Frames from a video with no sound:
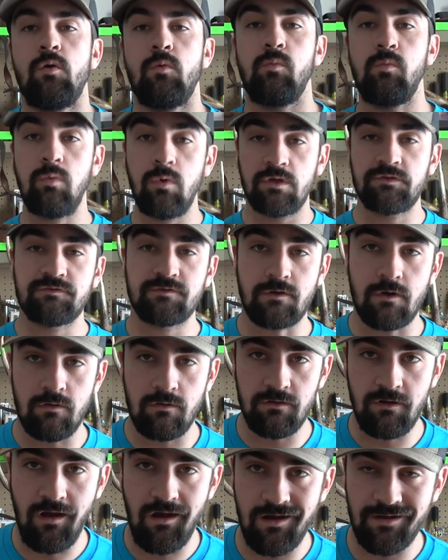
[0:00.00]
What's
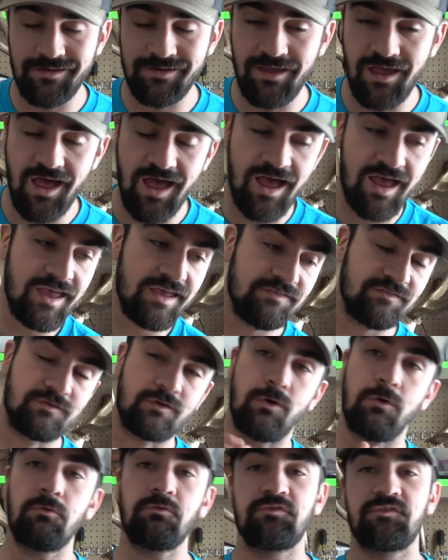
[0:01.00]
going on, guys?
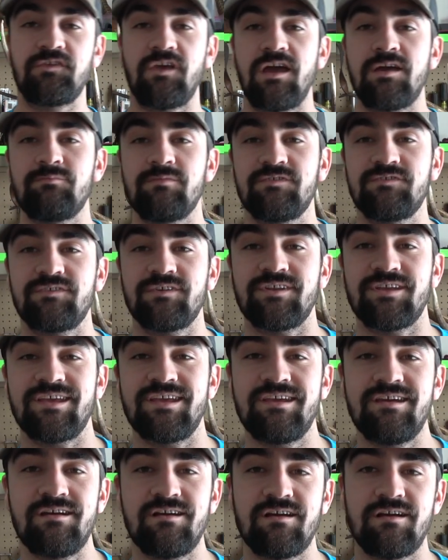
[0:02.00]
Cole Simonson
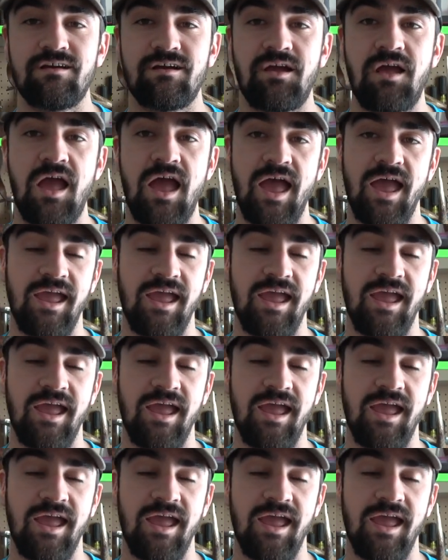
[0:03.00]
here,